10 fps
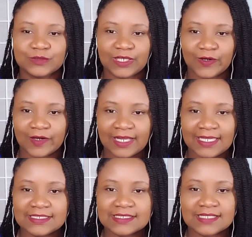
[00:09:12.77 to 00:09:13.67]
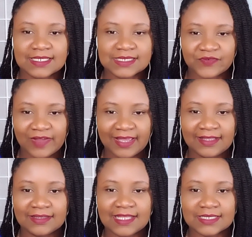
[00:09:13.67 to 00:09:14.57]
All right, that's
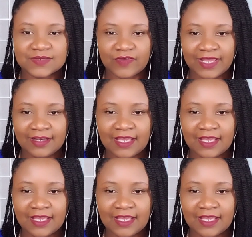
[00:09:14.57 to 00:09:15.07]
fine. That's fine.